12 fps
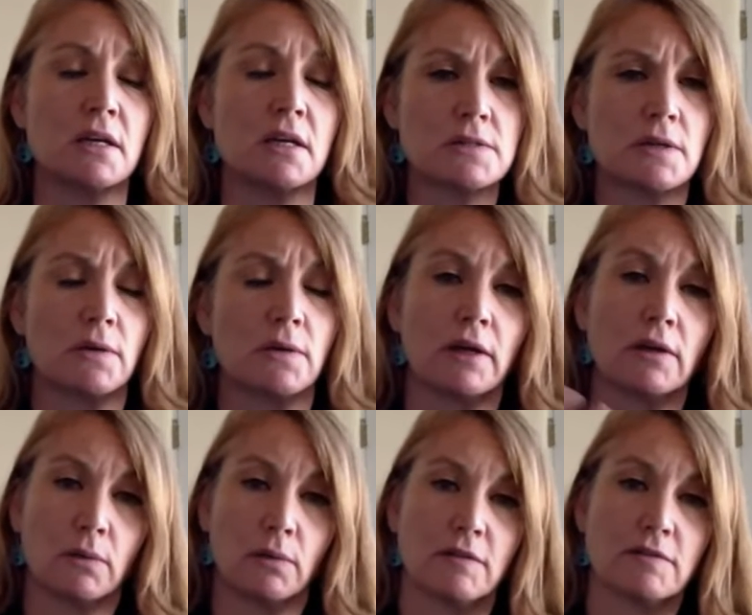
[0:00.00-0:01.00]
So I
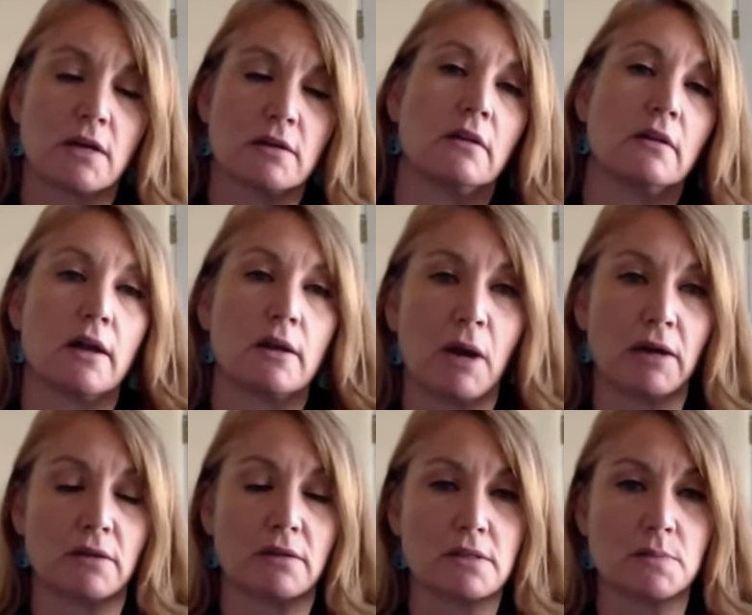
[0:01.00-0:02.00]
know we've talked a lot about
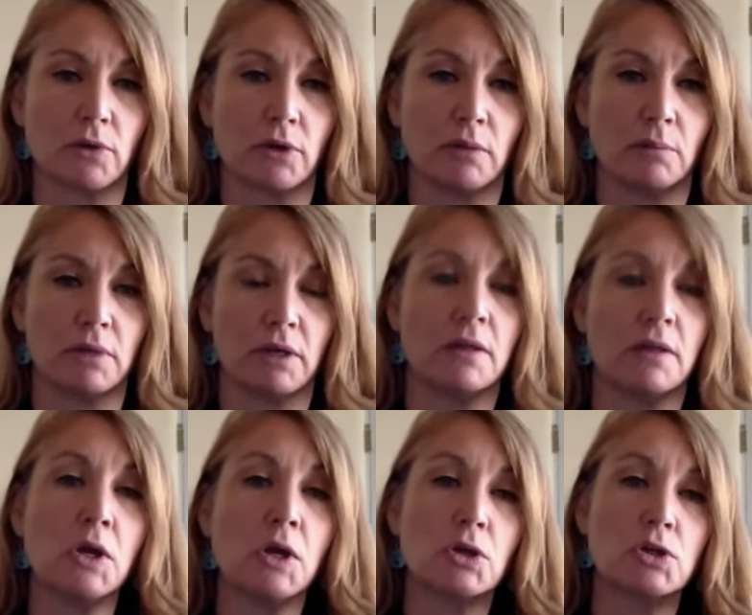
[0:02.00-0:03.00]
it this morning, but
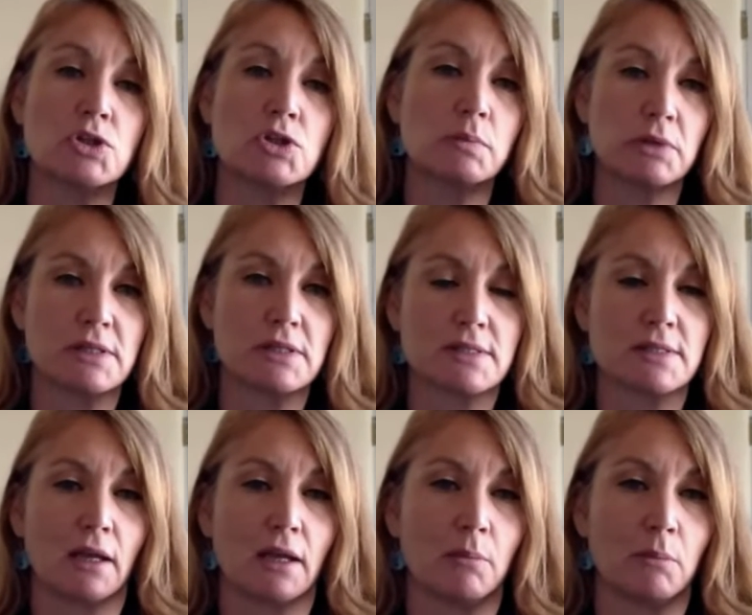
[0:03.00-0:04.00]
could you please
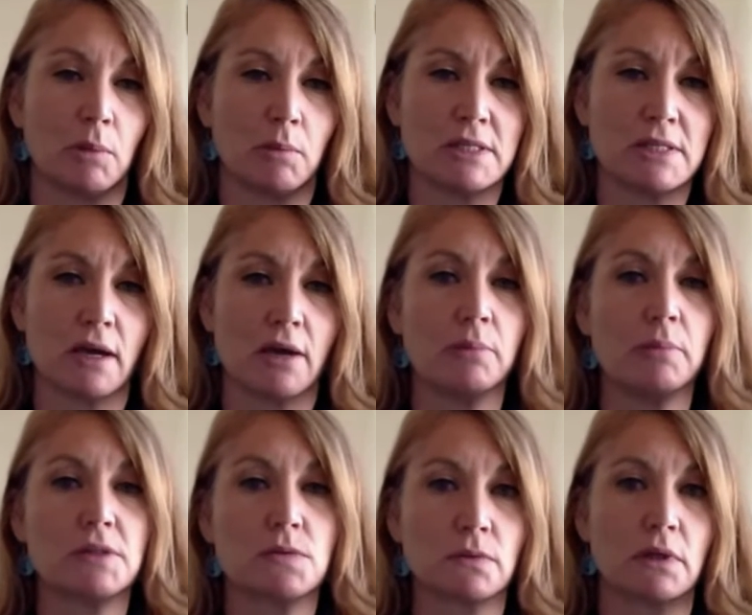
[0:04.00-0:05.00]
take a moment to help
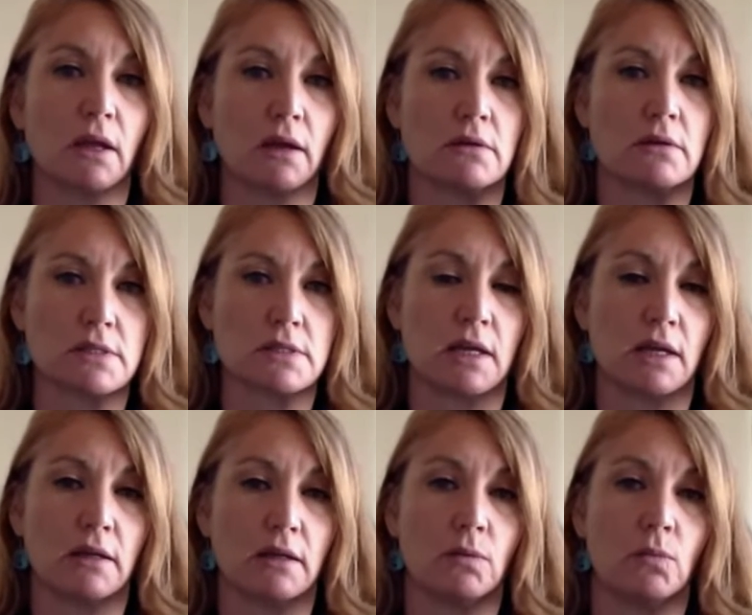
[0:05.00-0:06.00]
us really
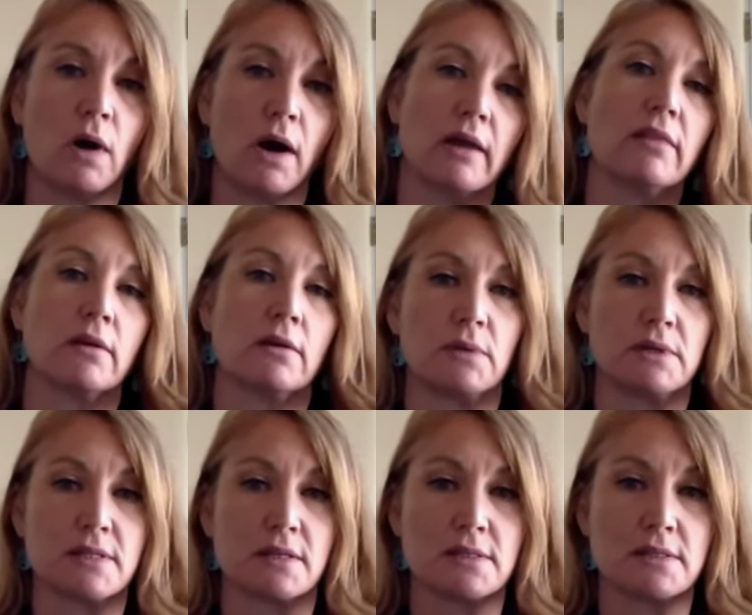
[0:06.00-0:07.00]
understand why there
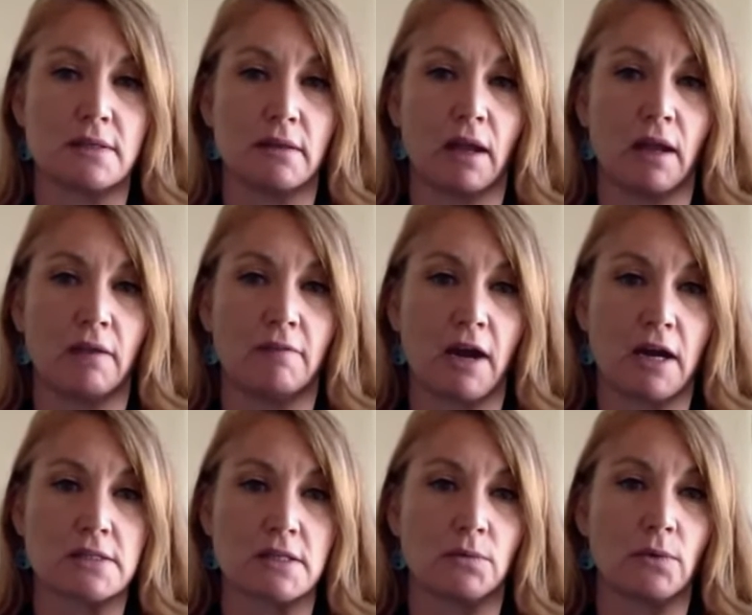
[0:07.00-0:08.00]
was this delay in
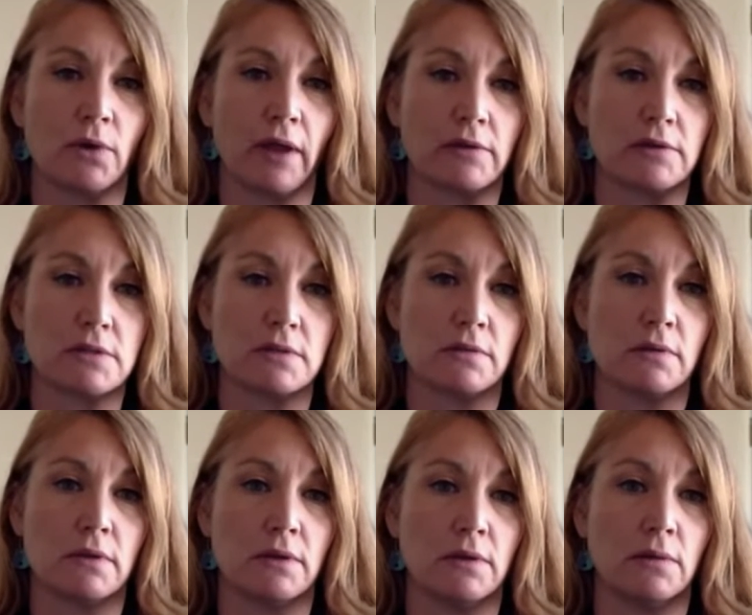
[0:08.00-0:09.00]
vaccine rollout
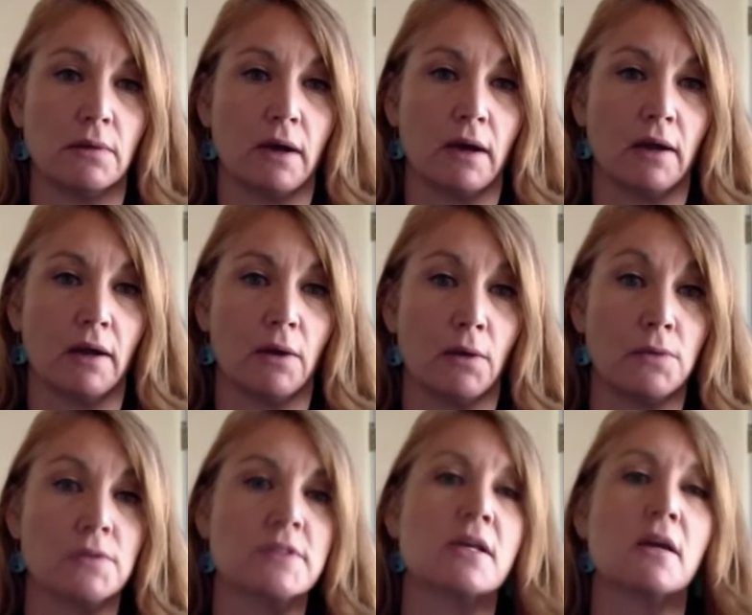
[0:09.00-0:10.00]
to the
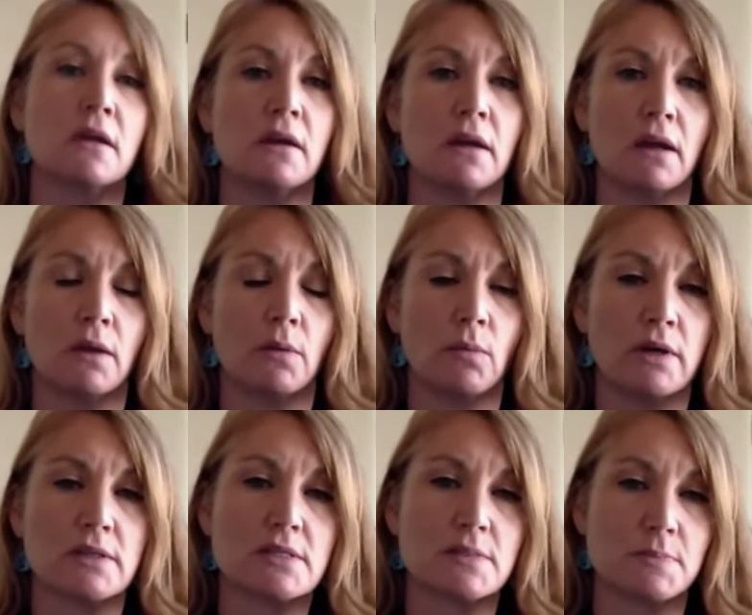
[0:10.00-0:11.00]
UIOs, and
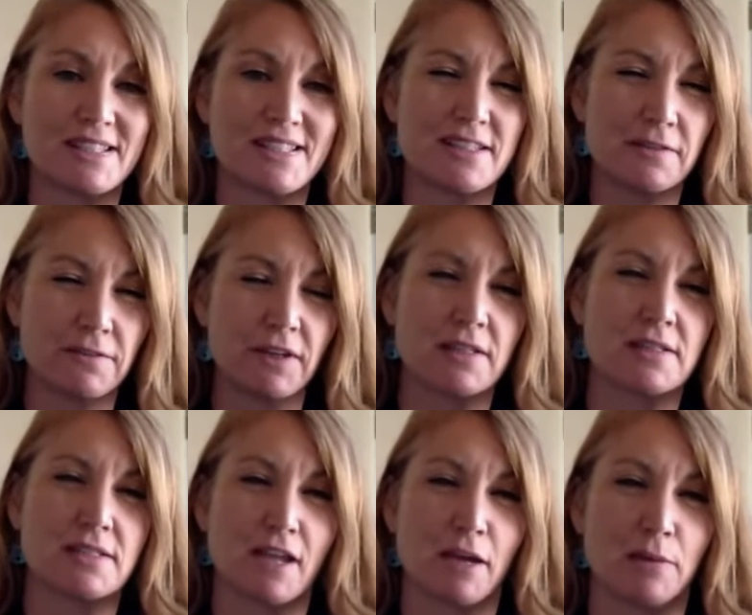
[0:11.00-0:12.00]
what specific
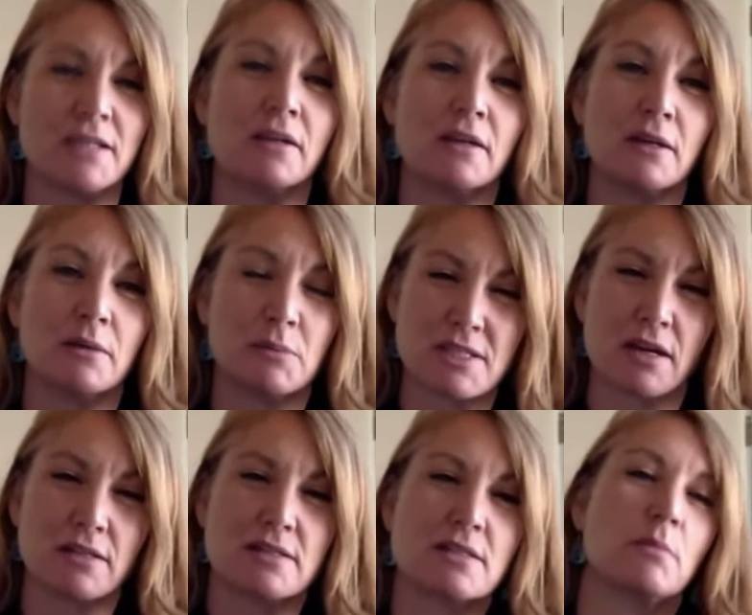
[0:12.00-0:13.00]
steps,
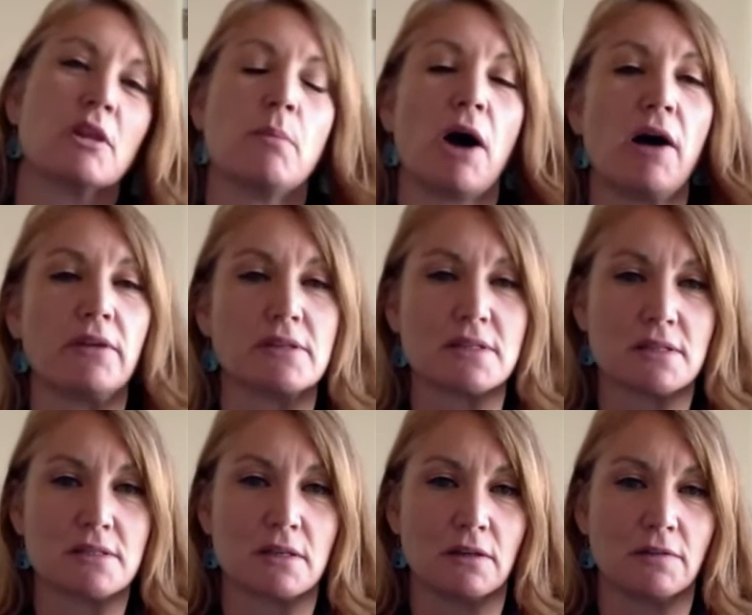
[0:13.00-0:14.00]
besides some of the
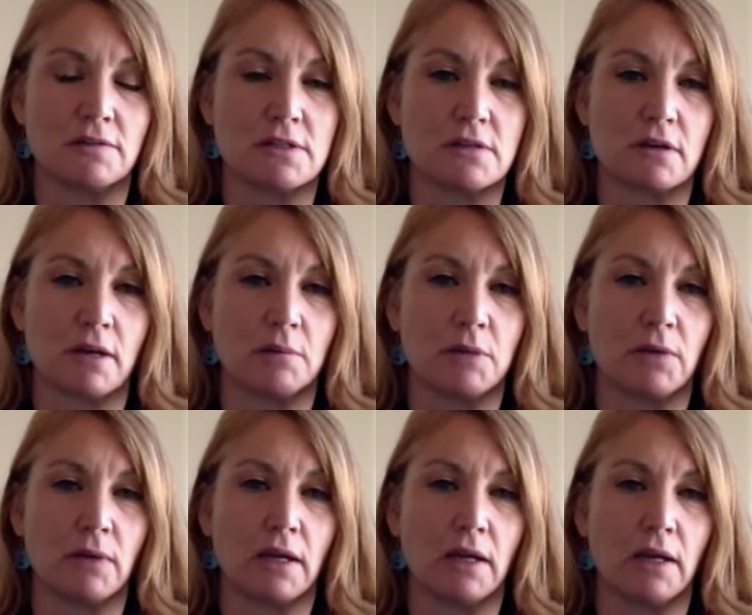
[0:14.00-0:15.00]
policies that you've described
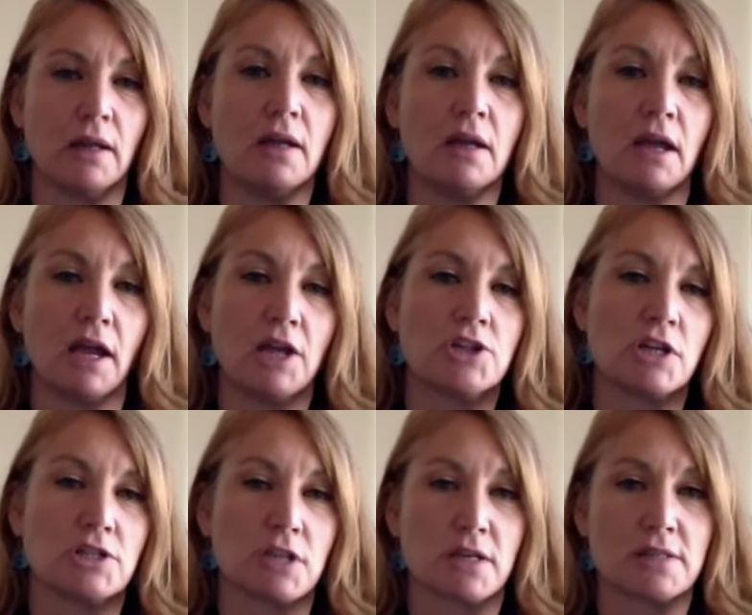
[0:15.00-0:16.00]
already,
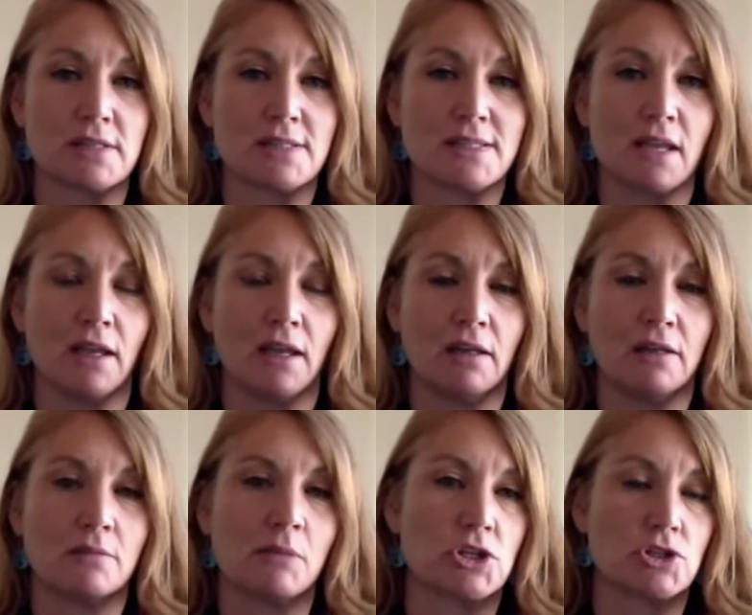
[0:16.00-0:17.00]
HHS is taking
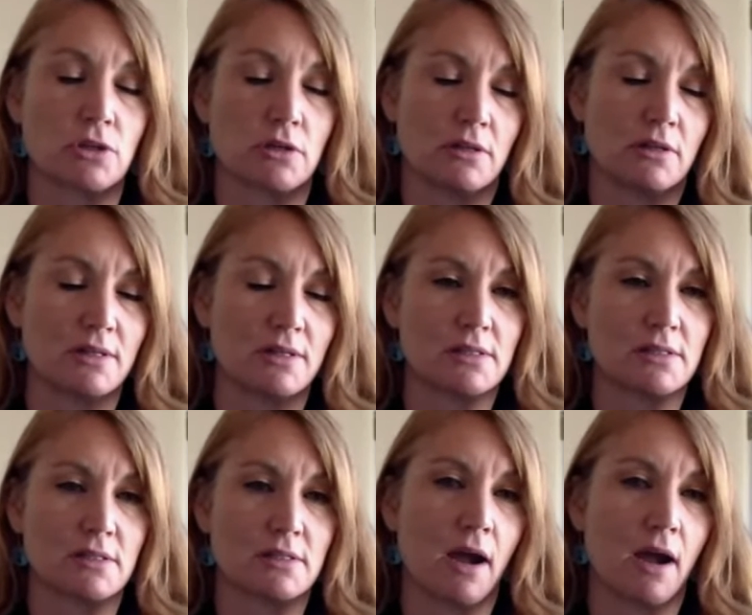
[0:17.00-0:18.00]
to make sure that this
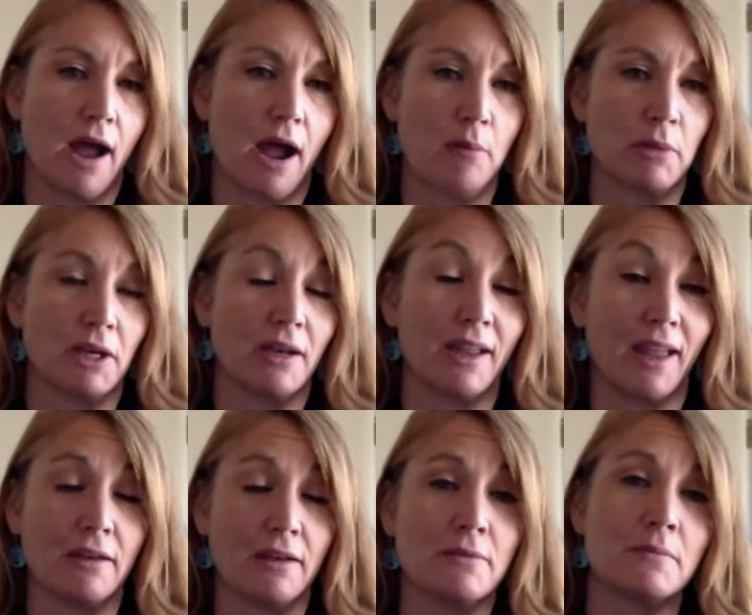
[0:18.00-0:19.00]
does not happen
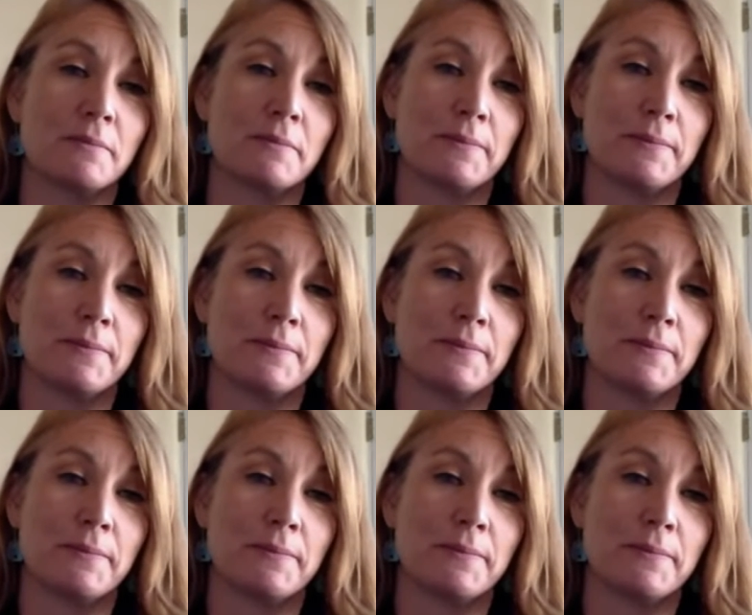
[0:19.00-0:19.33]
again?